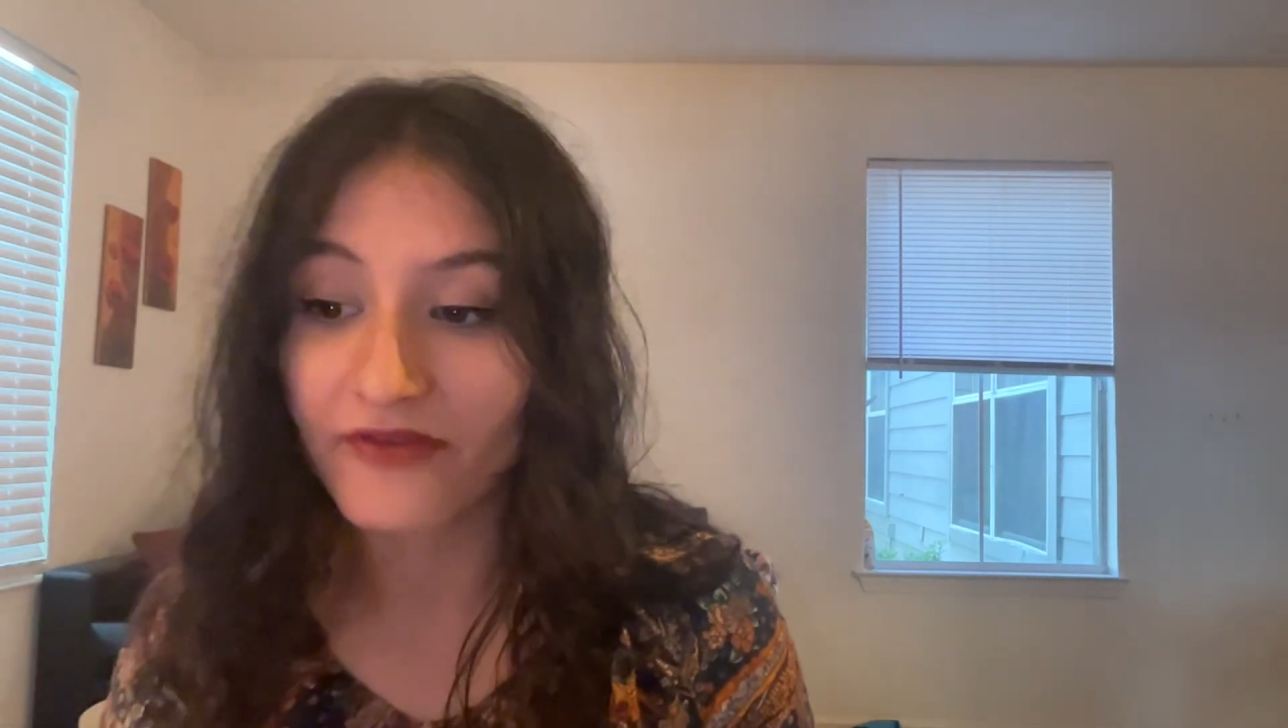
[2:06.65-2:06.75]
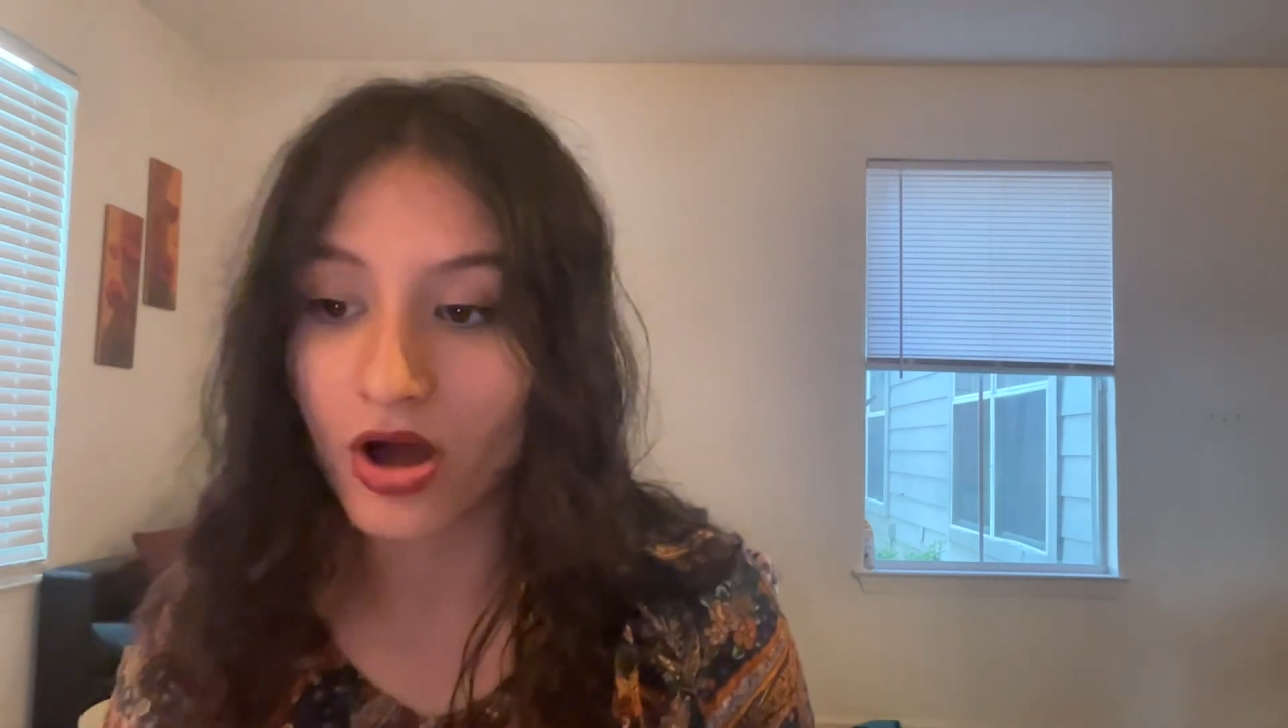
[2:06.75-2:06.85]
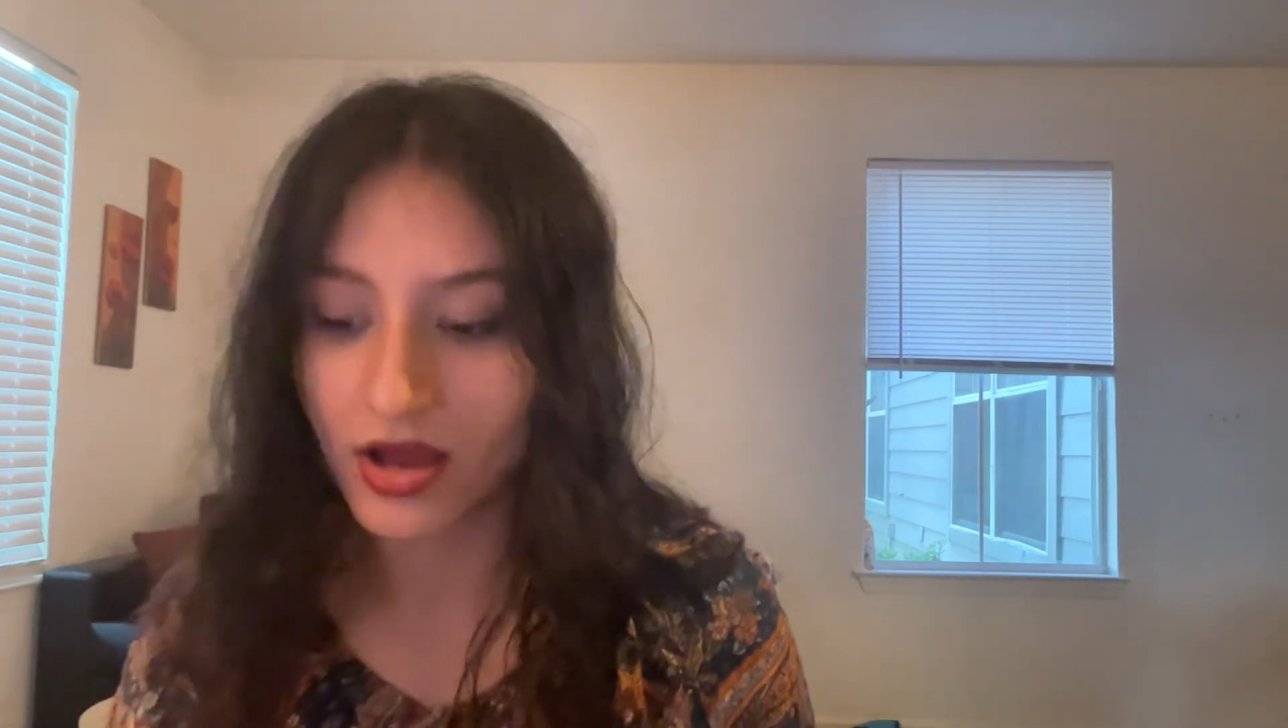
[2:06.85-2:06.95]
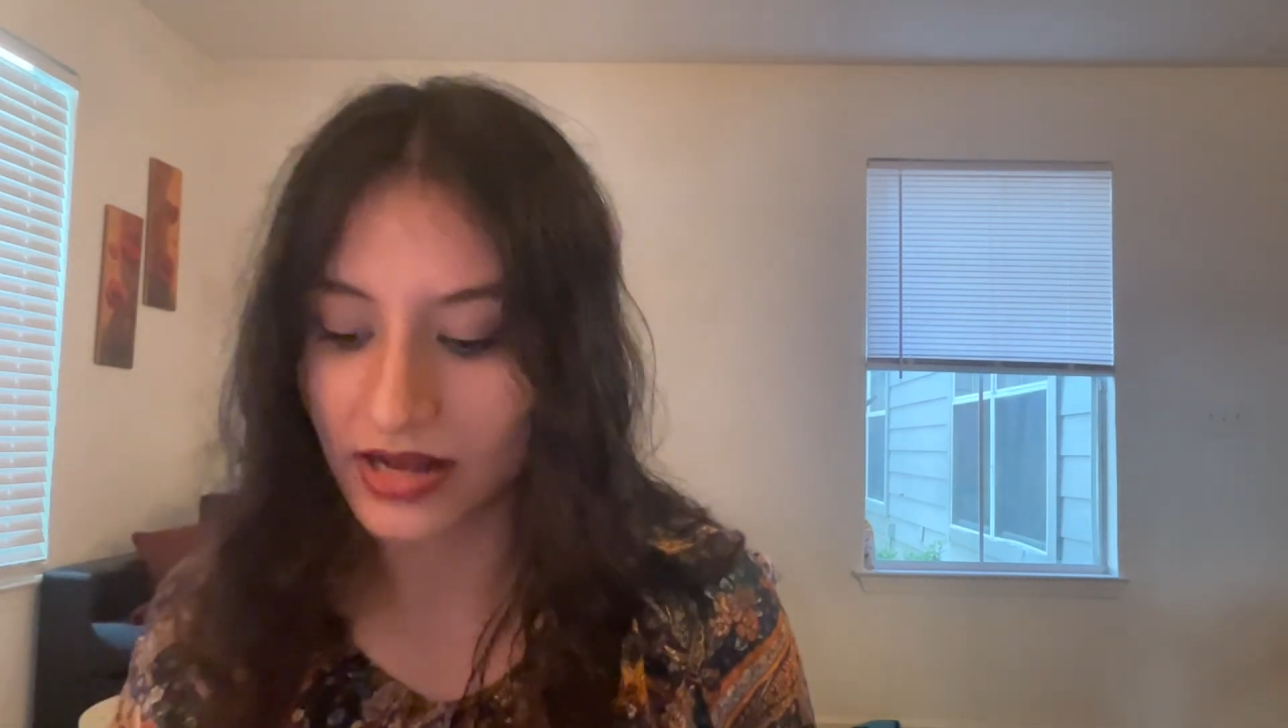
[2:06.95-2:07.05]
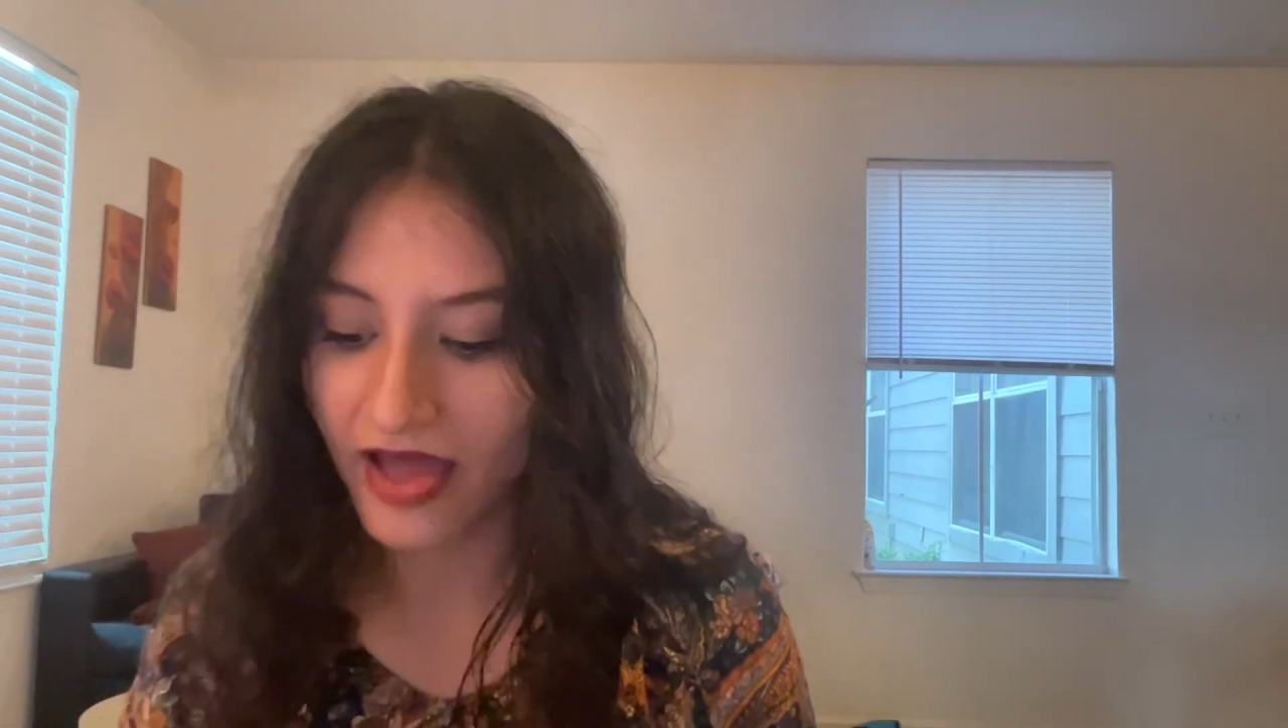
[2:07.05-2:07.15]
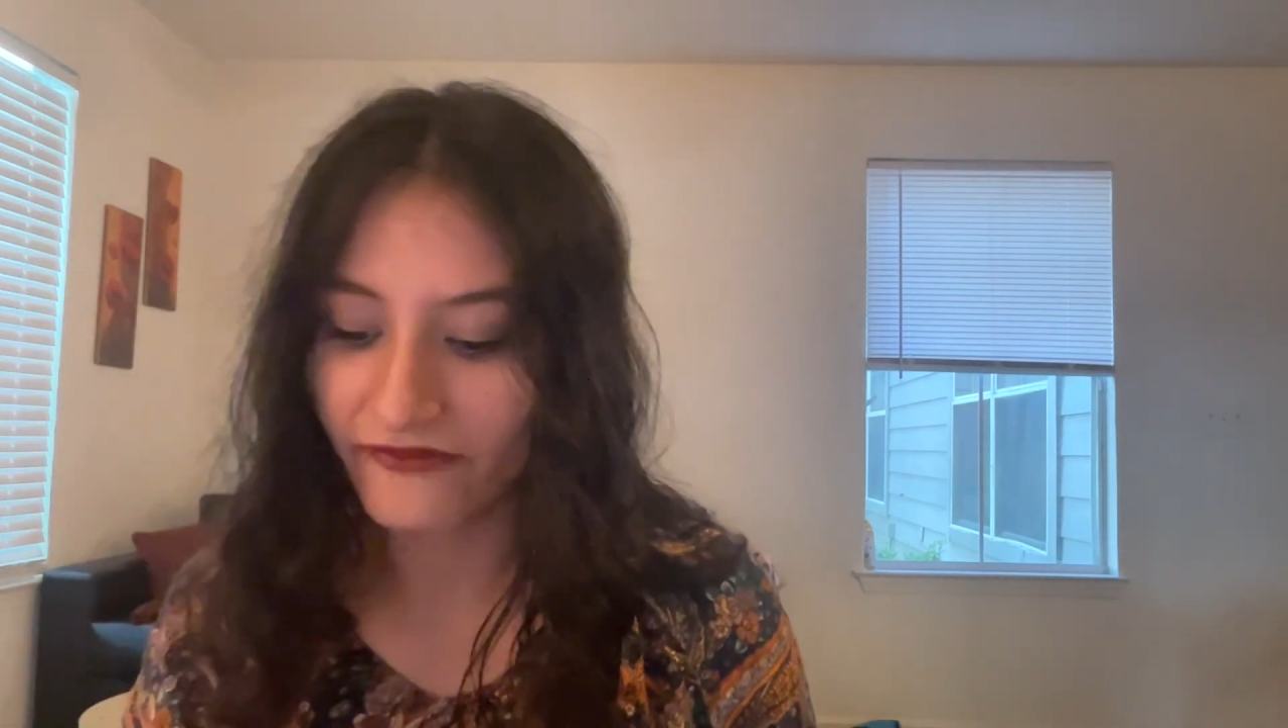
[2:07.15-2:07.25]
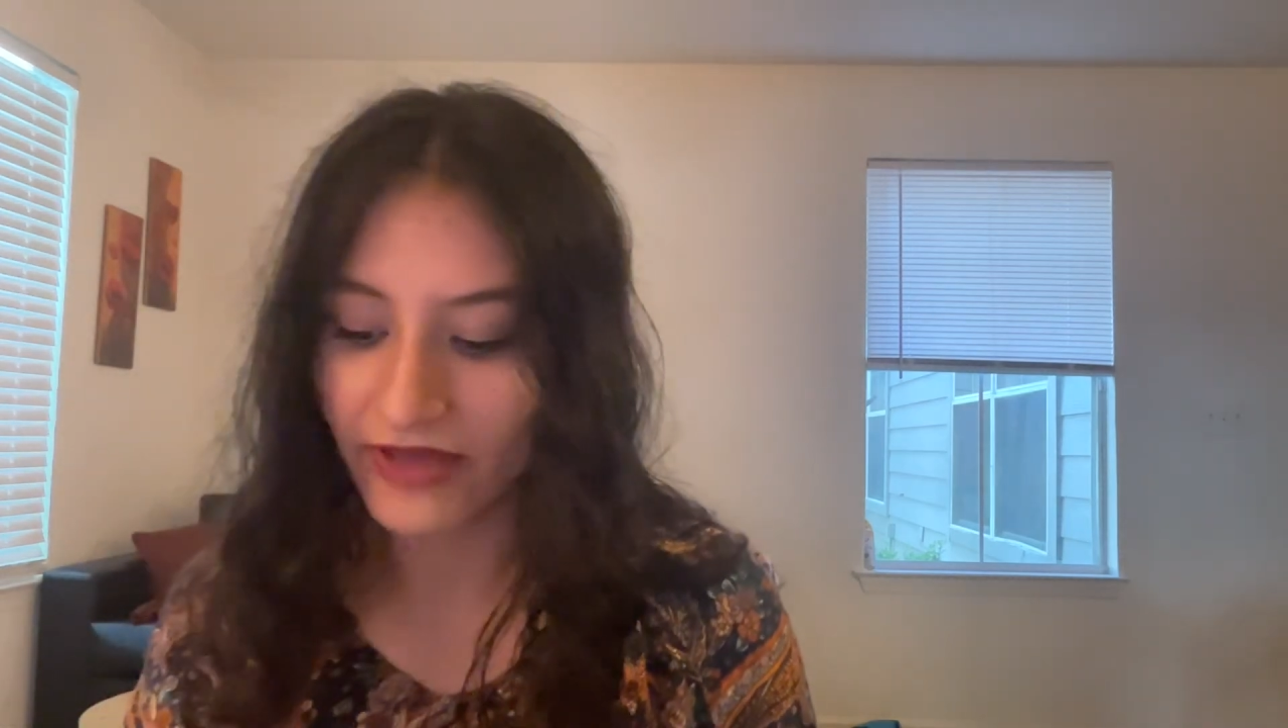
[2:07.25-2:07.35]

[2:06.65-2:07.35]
on F